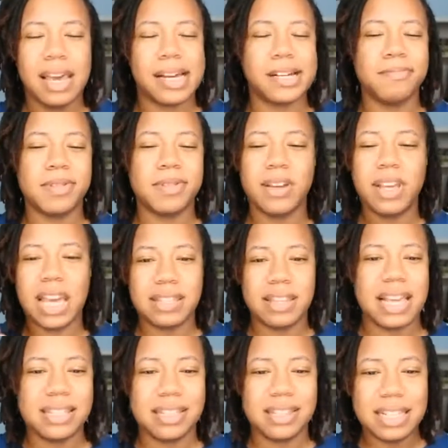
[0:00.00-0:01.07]
So yes,
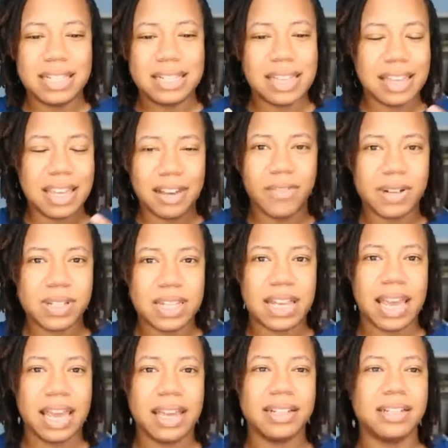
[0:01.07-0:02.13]
that's the thing for today.